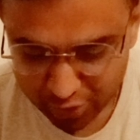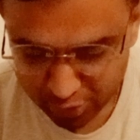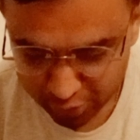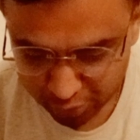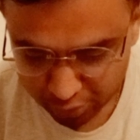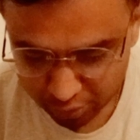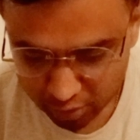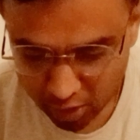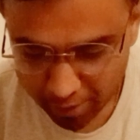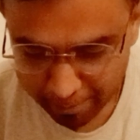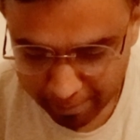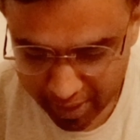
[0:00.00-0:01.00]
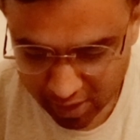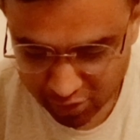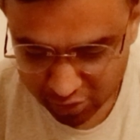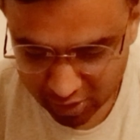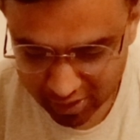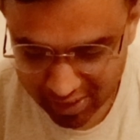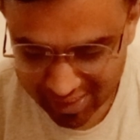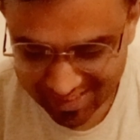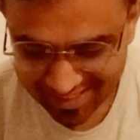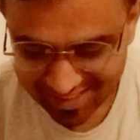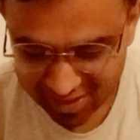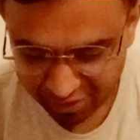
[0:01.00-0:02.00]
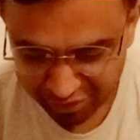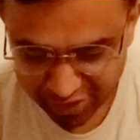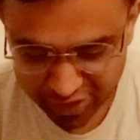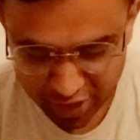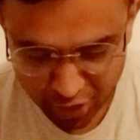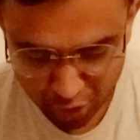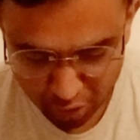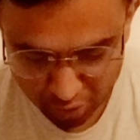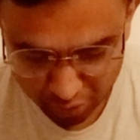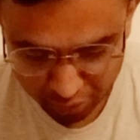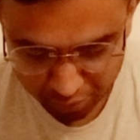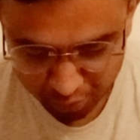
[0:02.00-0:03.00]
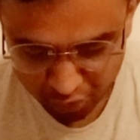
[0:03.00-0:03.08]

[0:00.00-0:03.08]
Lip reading: do, make sure there is a sufficient room